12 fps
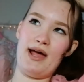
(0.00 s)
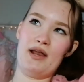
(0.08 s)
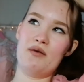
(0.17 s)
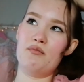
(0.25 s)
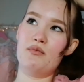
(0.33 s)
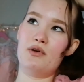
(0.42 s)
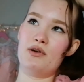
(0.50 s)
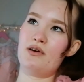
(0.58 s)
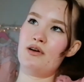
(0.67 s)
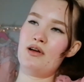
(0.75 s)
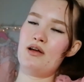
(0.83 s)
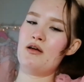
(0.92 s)
and
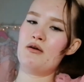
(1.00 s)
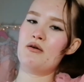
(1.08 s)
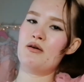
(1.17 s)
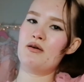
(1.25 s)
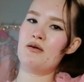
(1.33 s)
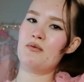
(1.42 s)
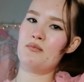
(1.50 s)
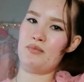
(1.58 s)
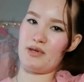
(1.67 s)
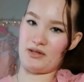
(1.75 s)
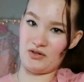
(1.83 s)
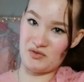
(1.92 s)

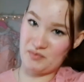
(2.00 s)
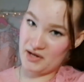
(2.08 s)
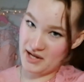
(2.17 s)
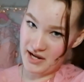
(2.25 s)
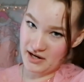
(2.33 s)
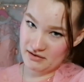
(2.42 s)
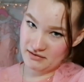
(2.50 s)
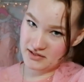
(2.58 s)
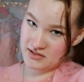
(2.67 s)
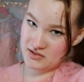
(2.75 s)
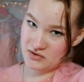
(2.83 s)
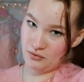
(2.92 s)
because my hair
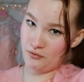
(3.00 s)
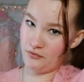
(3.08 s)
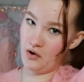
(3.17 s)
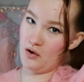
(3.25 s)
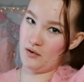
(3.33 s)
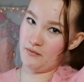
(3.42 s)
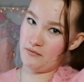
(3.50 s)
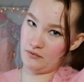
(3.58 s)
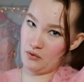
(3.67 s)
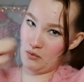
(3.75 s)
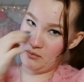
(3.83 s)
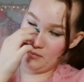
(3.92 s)
is so far
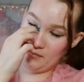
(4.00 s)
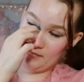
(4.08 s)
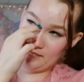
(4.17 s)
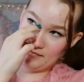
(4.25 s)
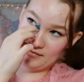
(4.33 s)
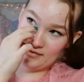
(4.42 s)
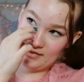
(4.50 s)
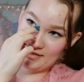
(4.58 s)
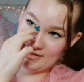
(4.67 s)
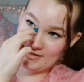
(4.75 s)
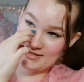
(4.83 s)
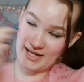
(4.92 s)
from
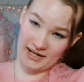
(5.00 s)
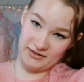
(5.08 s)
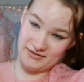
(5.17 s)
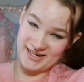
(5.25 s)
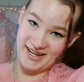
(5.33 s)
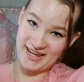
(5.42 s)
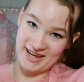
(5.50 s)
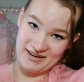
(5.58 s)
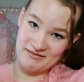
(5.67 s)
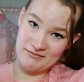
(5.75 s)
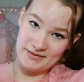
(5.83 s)
second day hair.